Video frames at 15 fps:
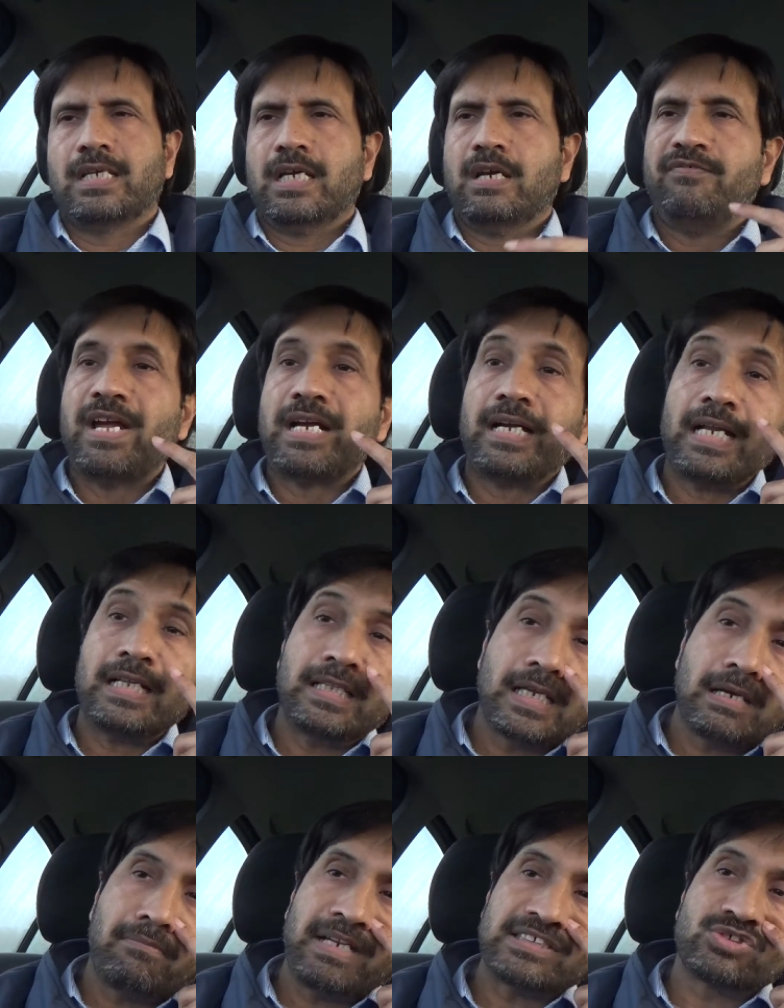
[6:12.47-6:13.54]
affecting
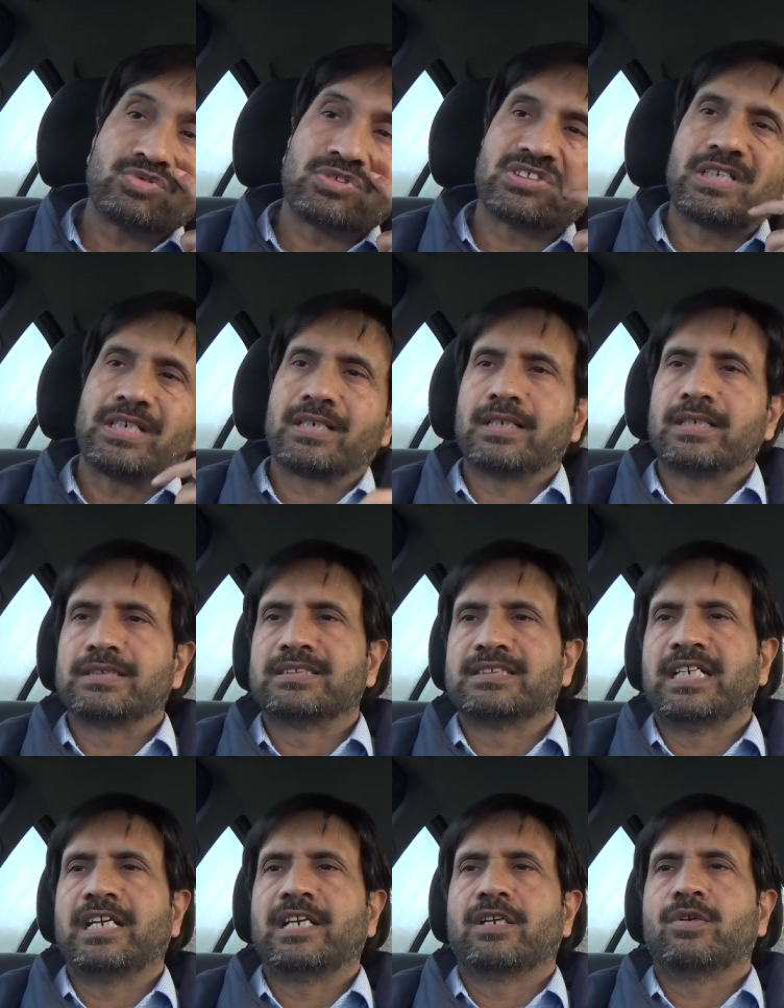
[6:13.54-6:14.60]
their menstrual cycles
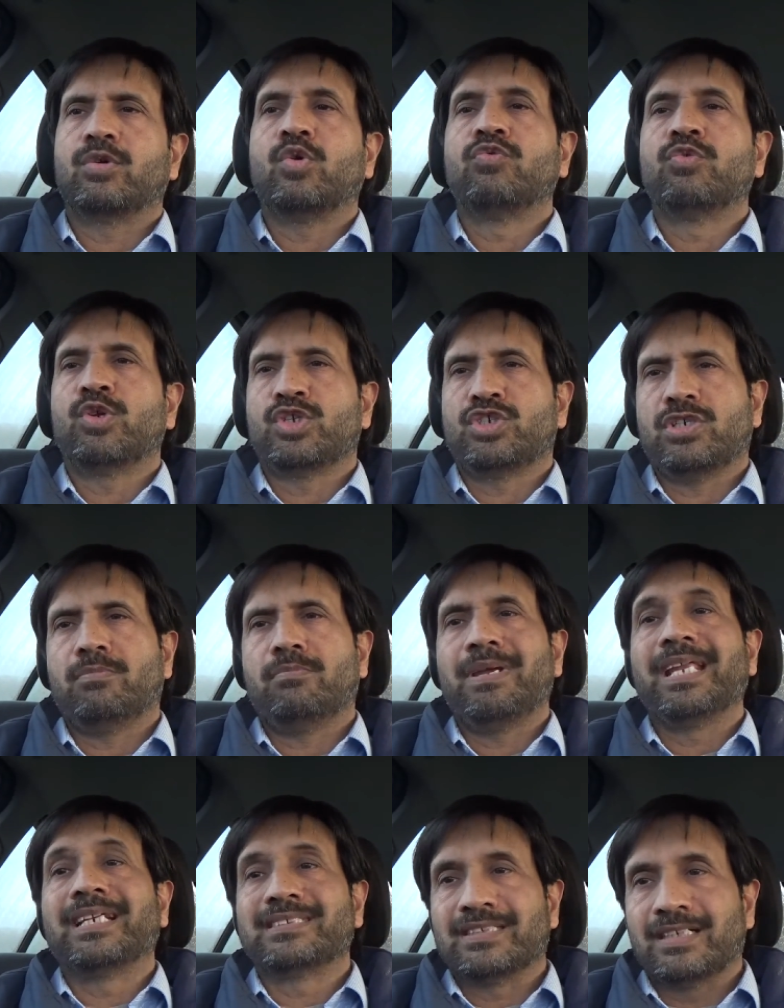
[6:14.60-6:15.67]
and ovulation
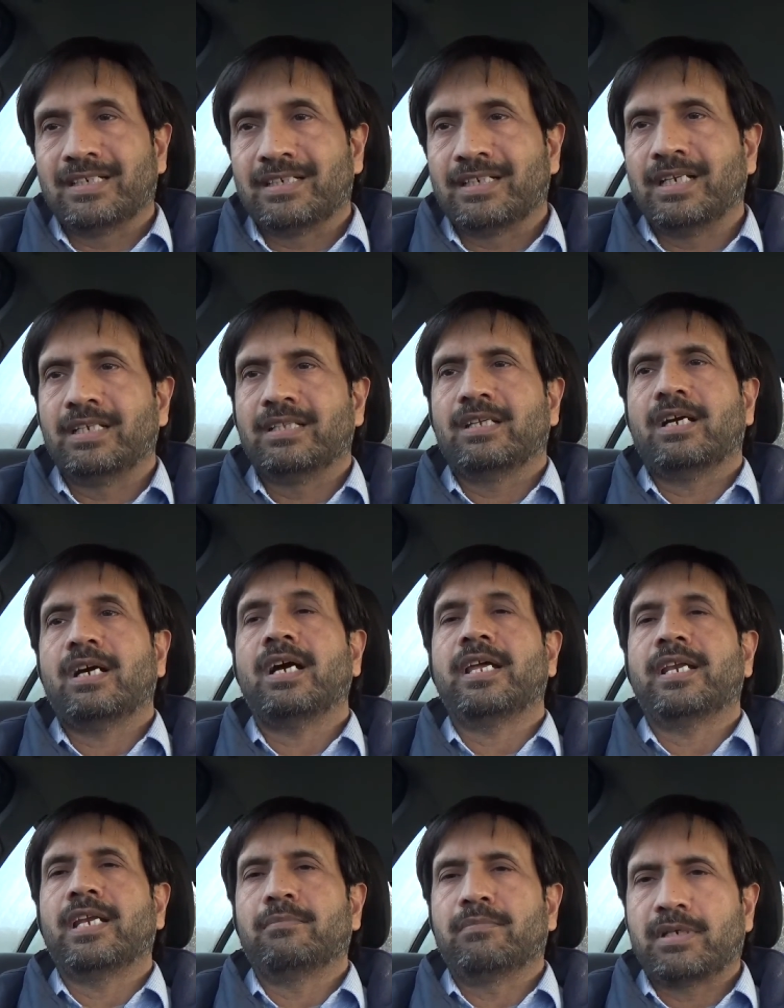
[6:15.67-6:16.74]
may result in the
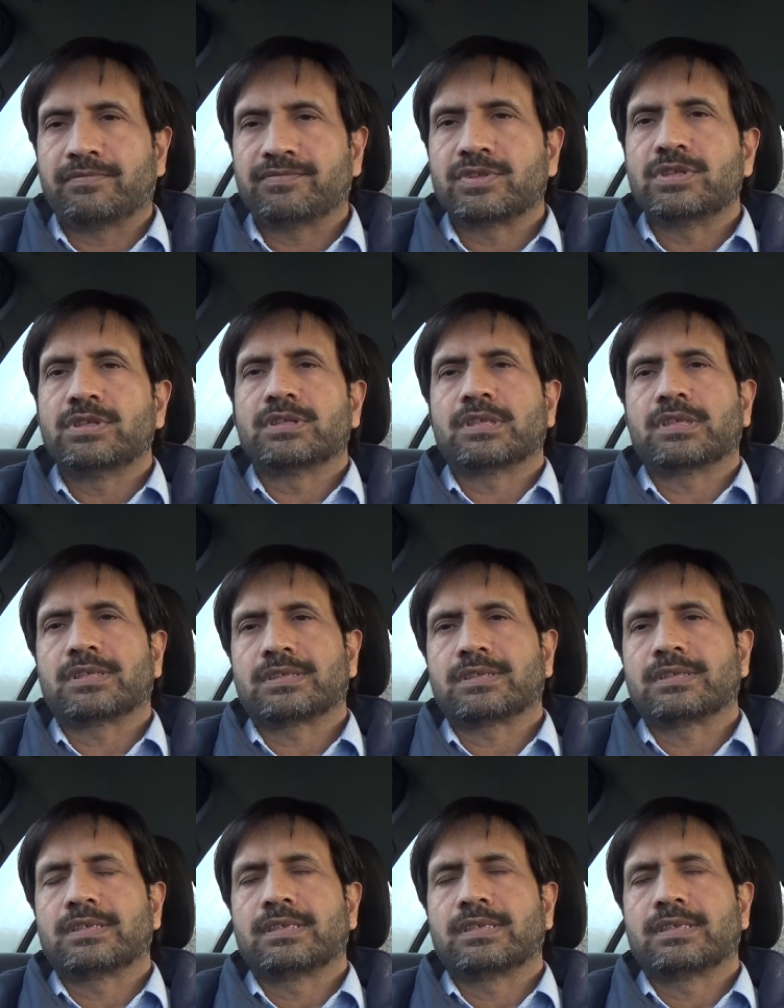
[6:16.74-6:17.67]
higher number of seizures.